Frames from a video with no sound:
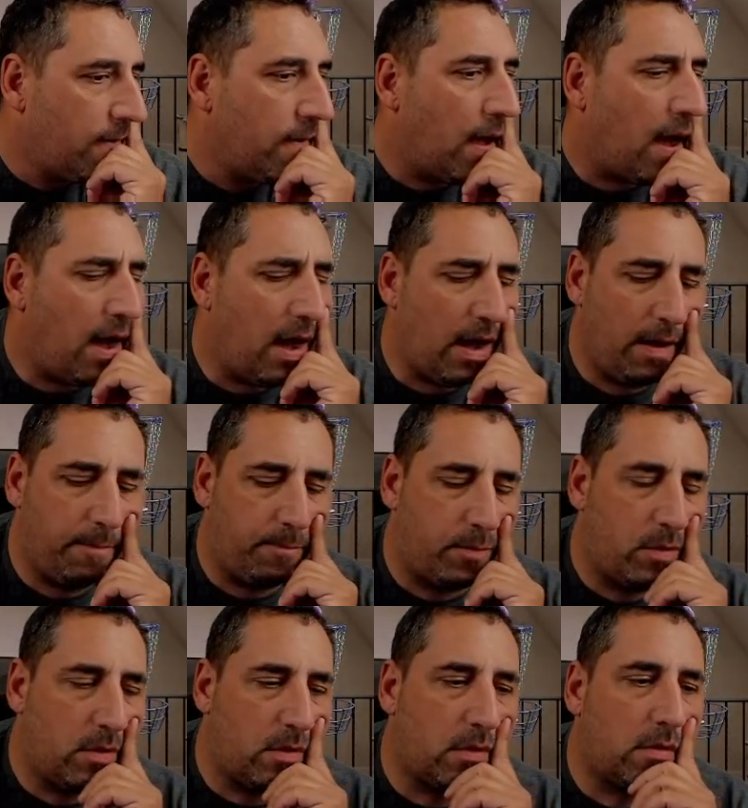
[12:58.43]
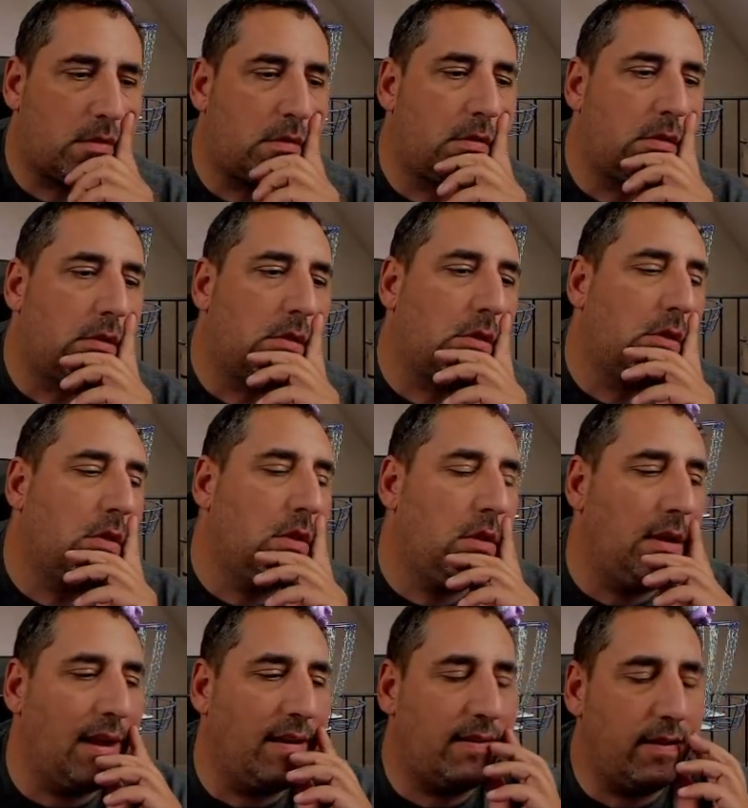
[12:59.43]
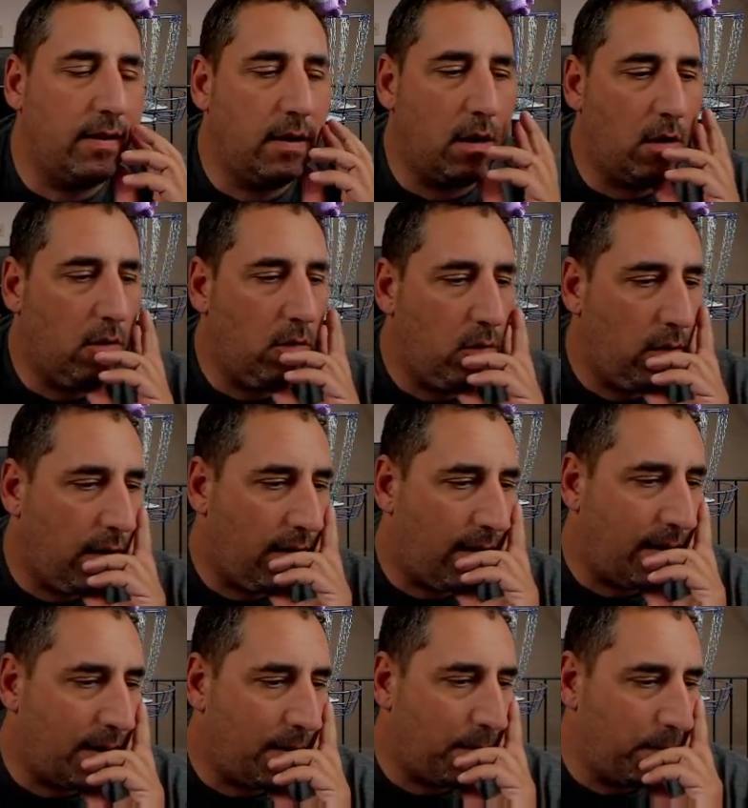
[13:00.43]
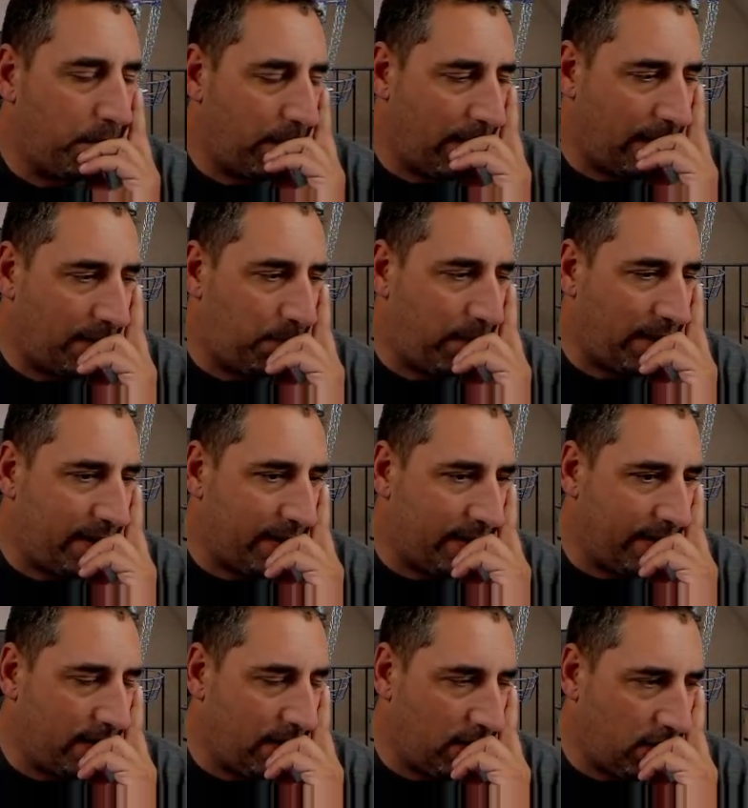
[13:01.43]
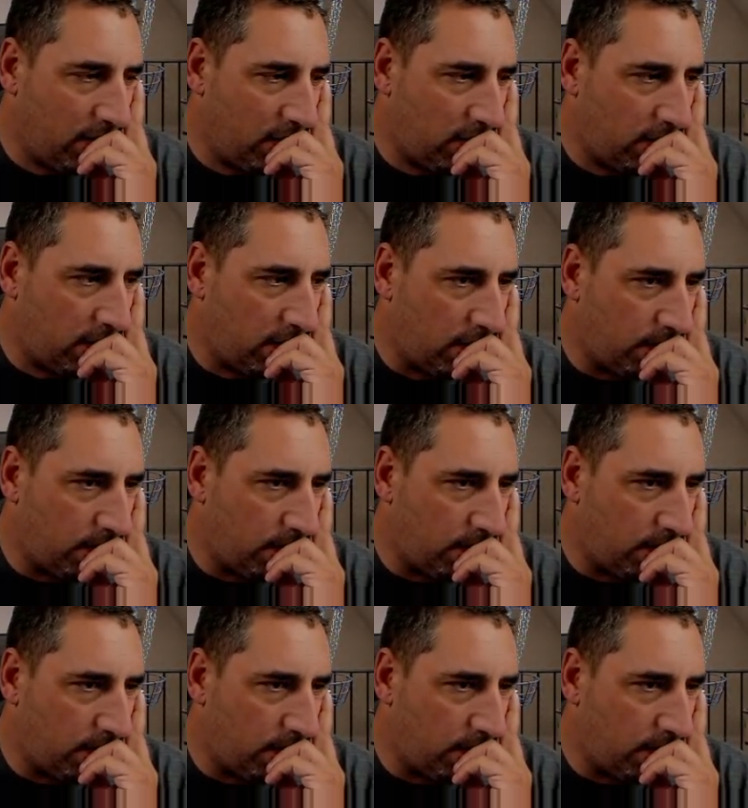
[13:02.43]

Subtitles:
Uh, yes and no. It's because